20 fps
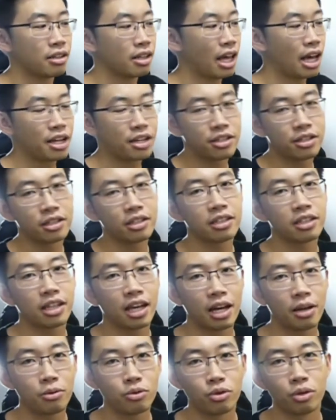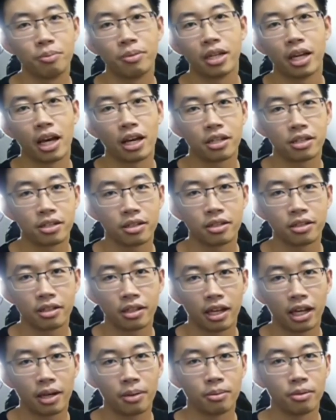action cam should be action
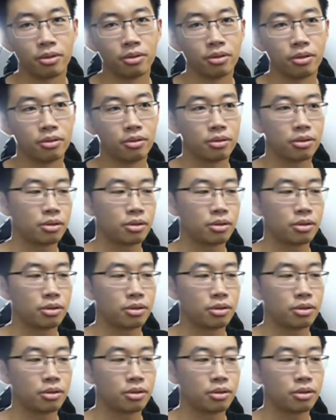cam, you know.